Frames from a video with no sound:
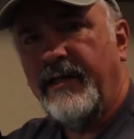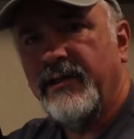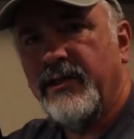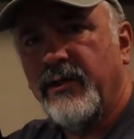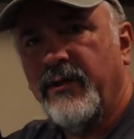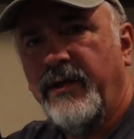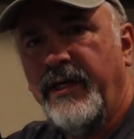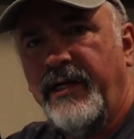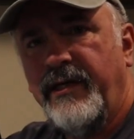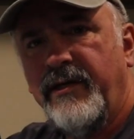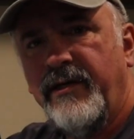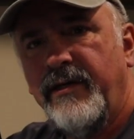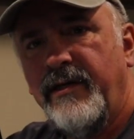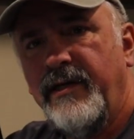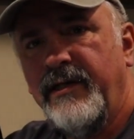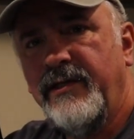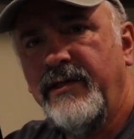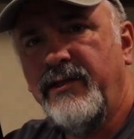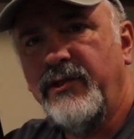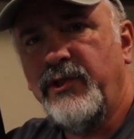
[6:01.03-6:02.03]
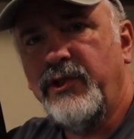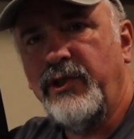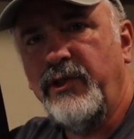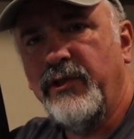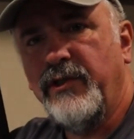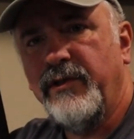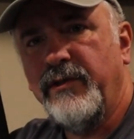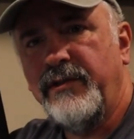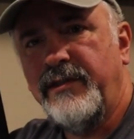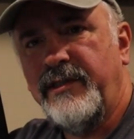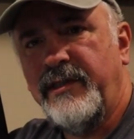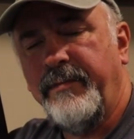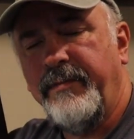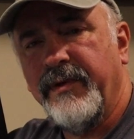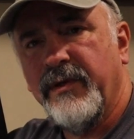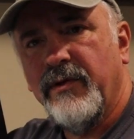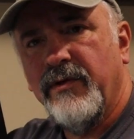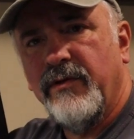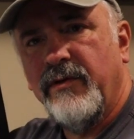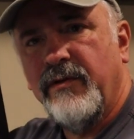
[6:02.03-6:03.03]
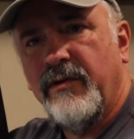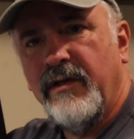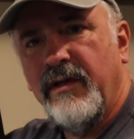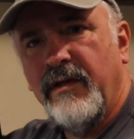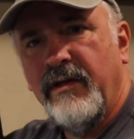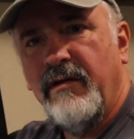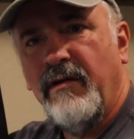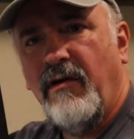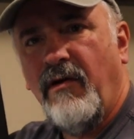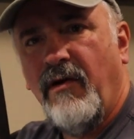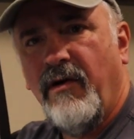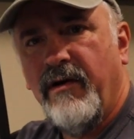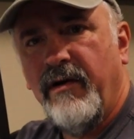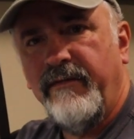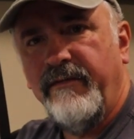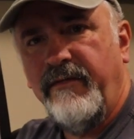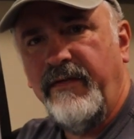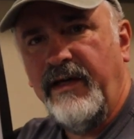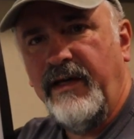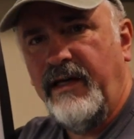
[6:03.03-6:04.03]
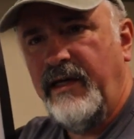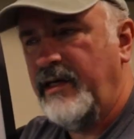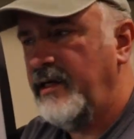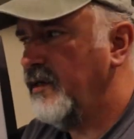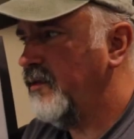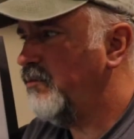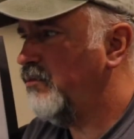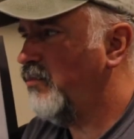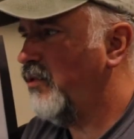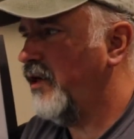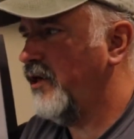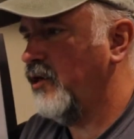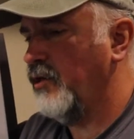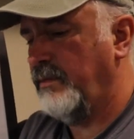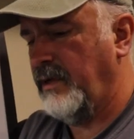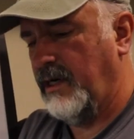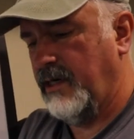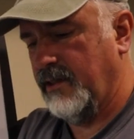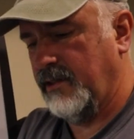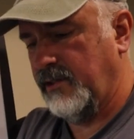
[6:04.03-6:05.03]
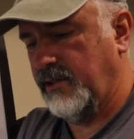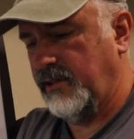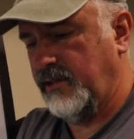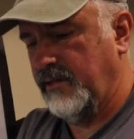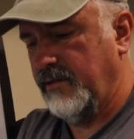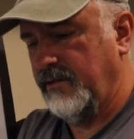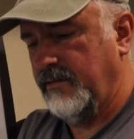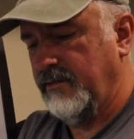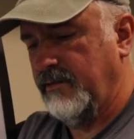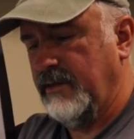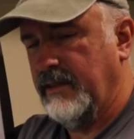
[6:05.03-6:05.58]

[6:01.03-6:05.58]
so here is your typical RV breaker box.